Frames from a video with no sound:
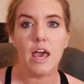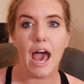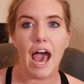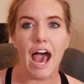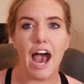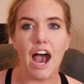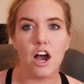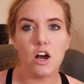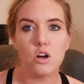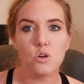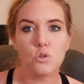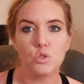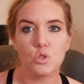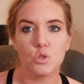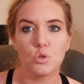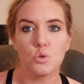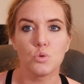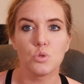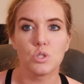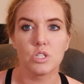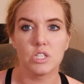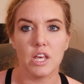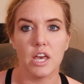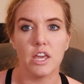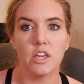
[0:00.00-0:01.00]
how
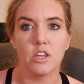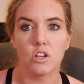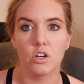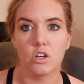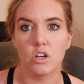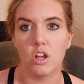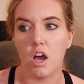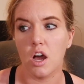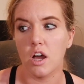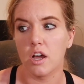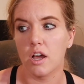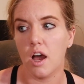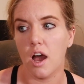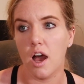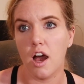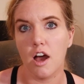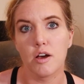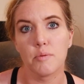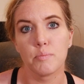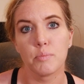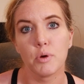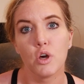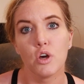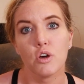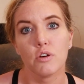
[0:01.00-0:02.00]
to set your dog
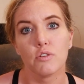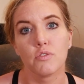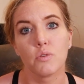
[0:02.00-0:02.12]
up